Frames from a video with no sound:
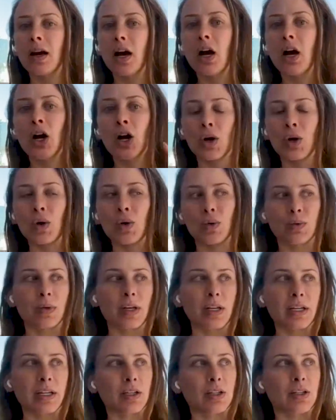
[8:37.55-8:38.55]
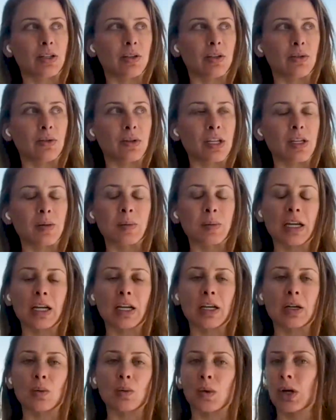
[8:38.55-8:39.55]
oh, like you keep
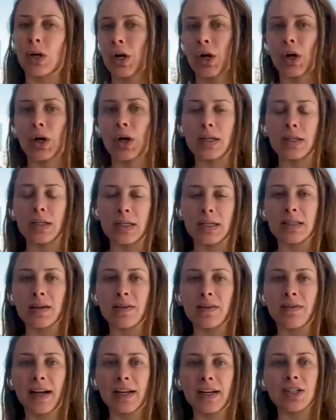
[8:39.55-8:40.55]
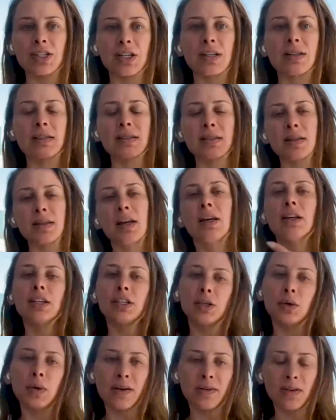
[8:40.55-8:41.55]
getting recurrent yeast infections,
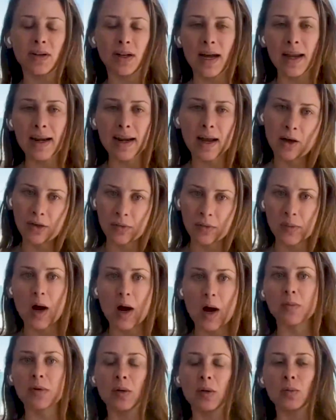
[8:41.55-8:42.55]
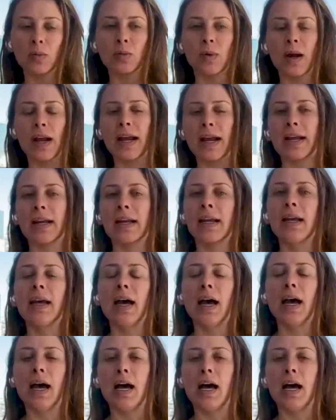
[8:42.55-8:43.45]
you have a gut health problem, right?